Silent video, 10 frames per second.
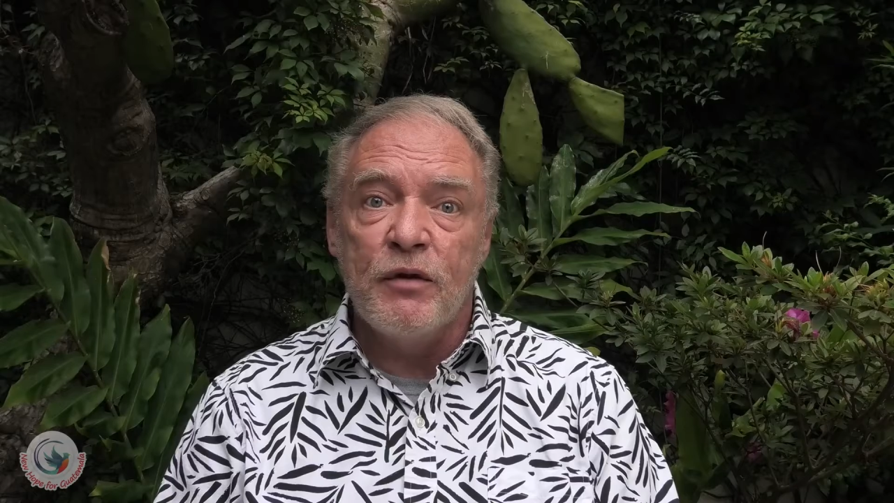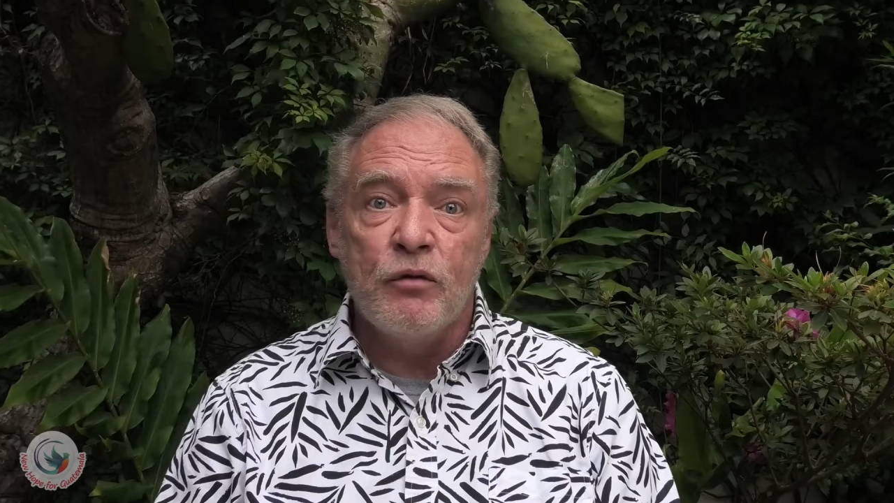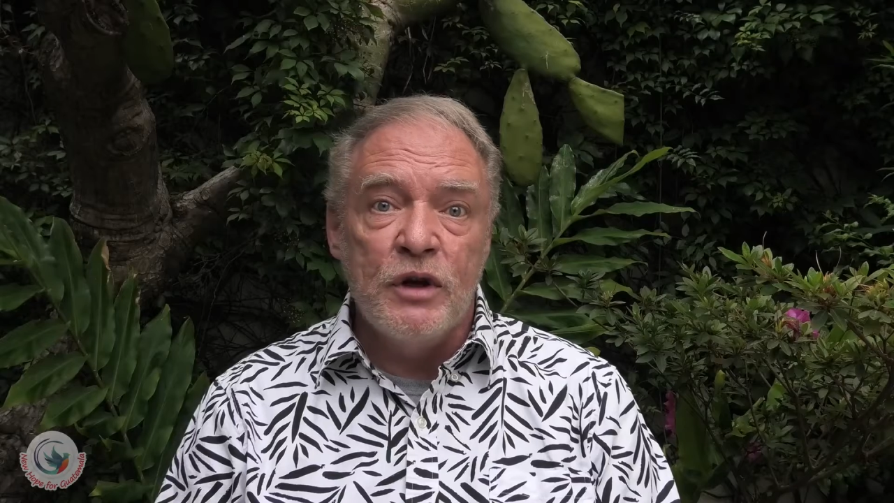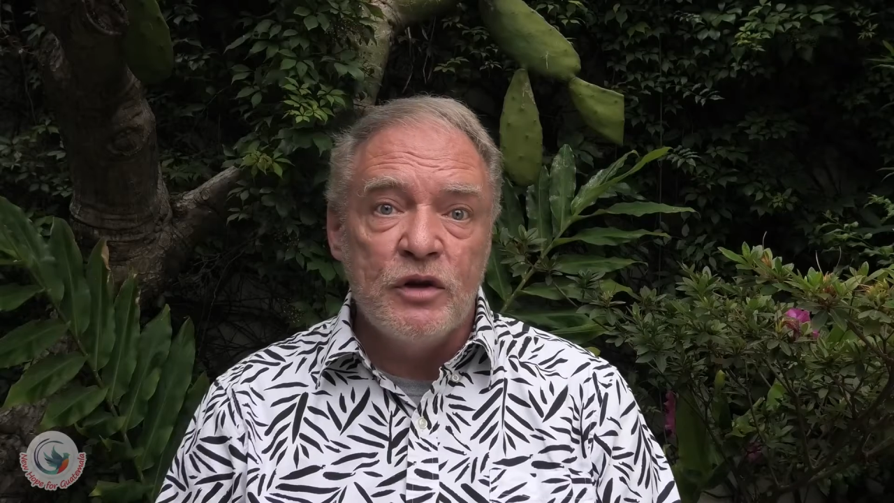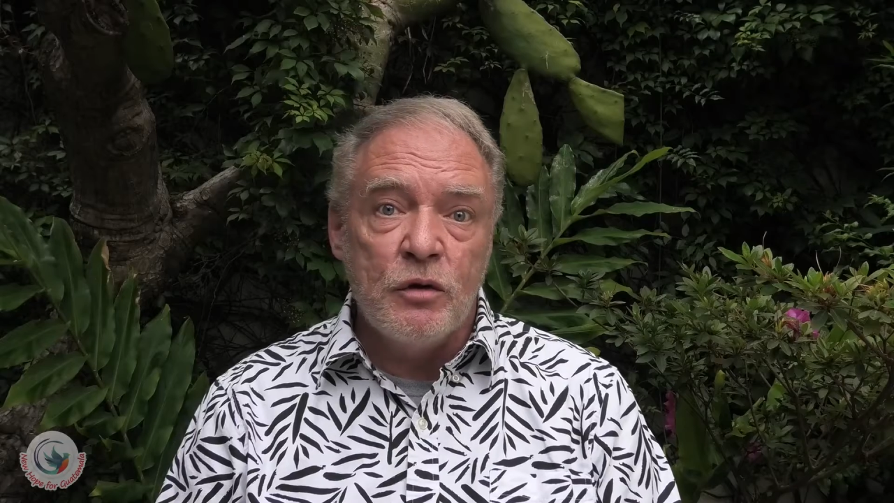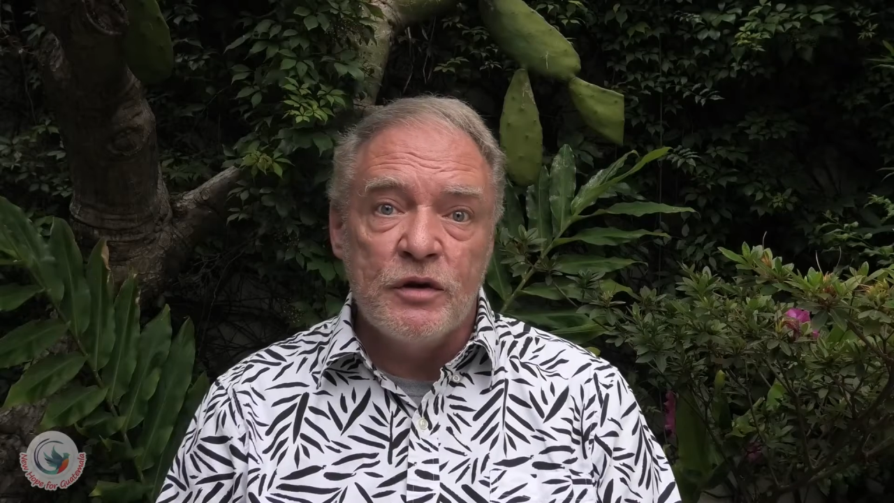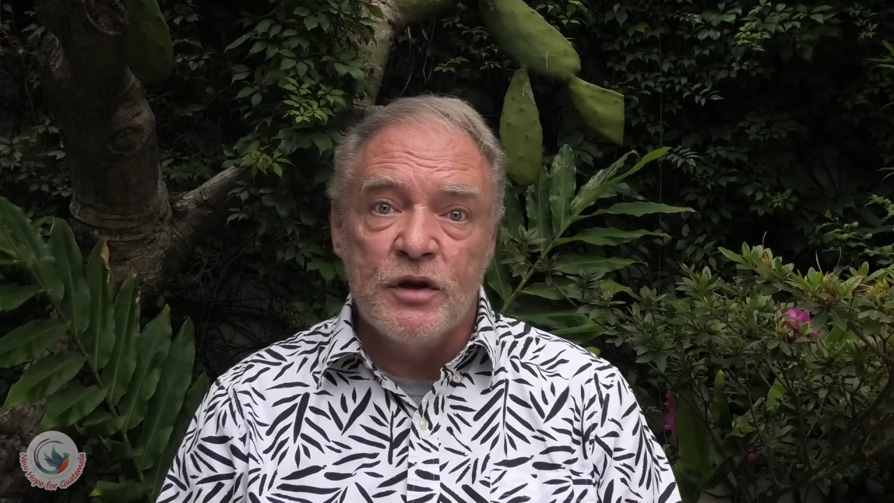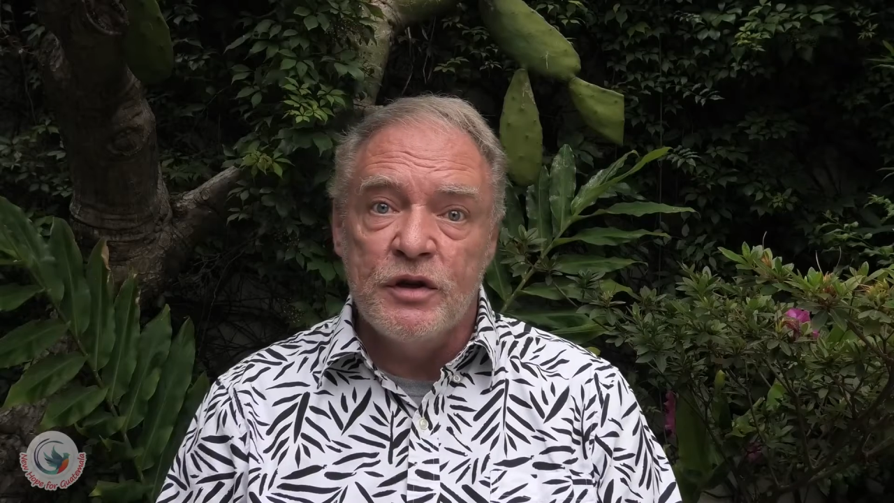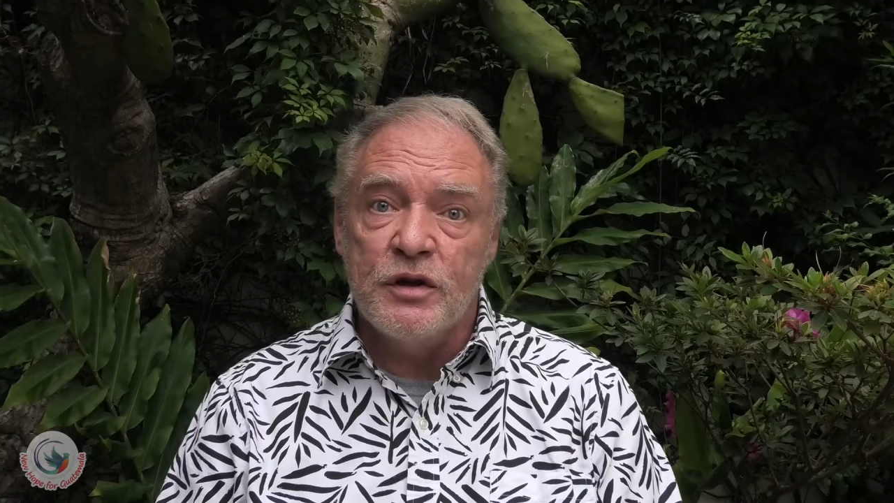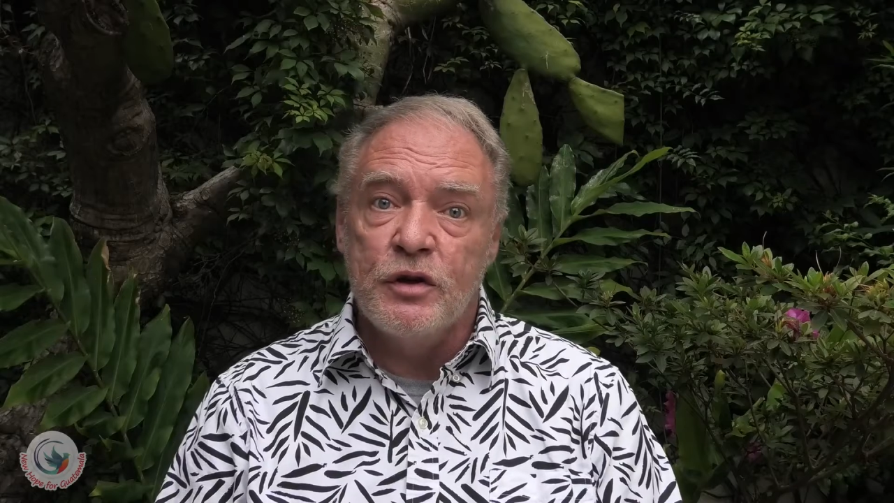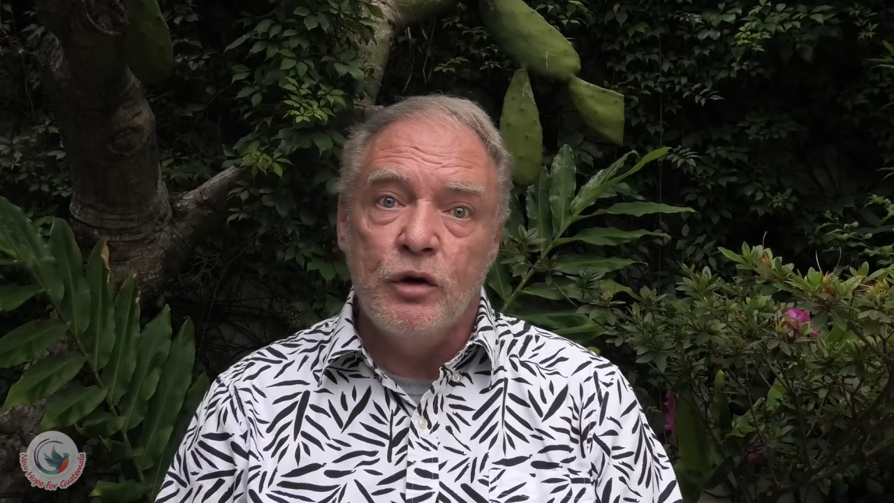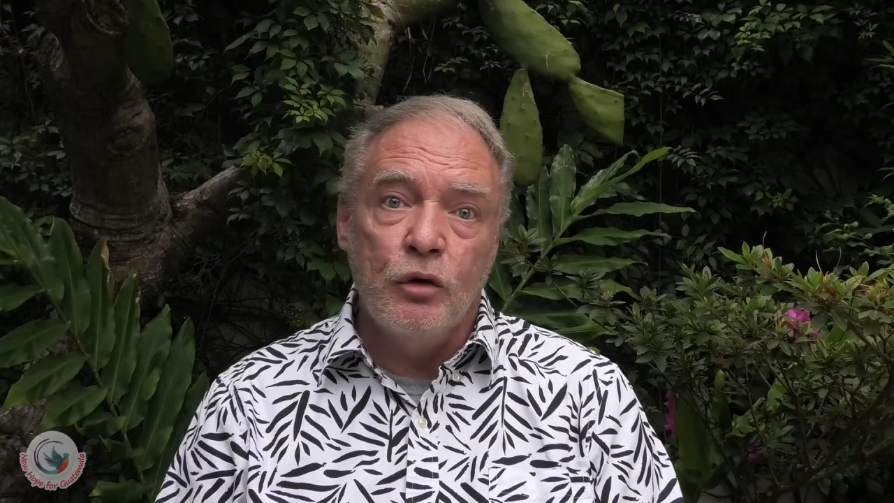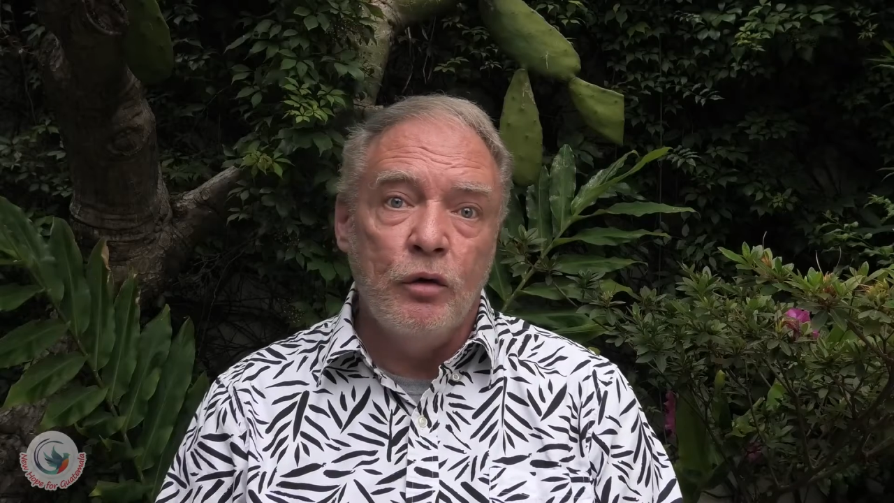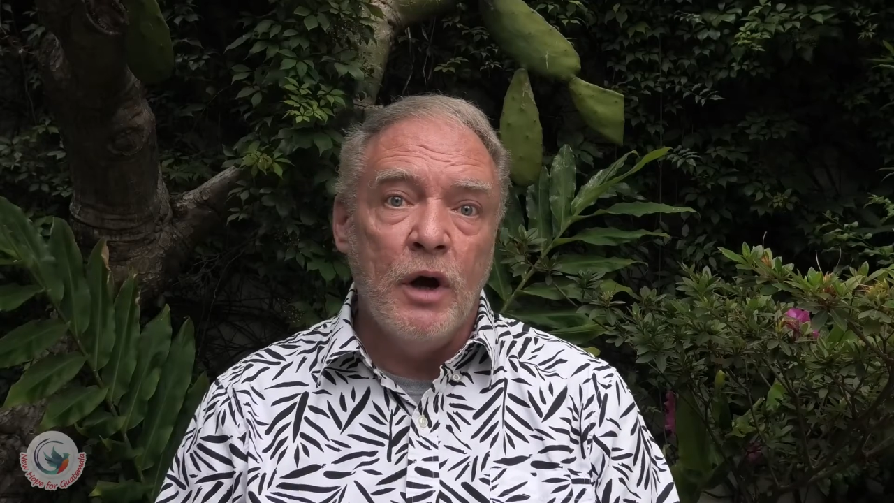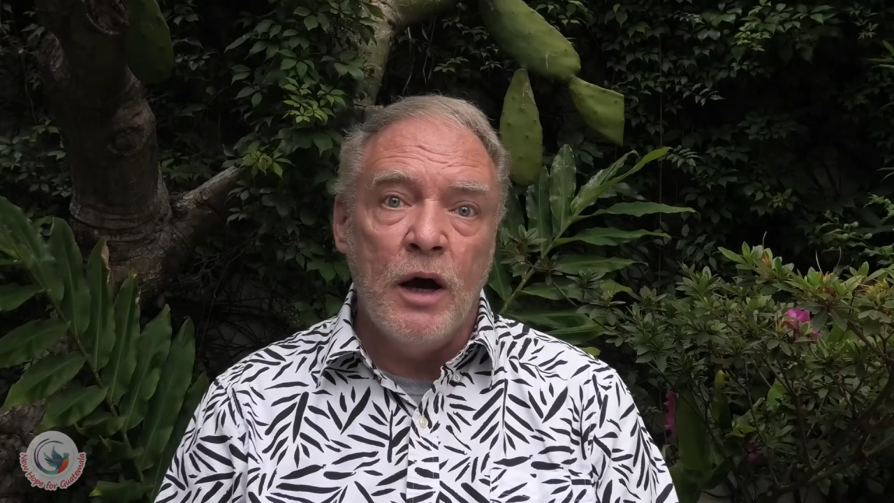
the resources to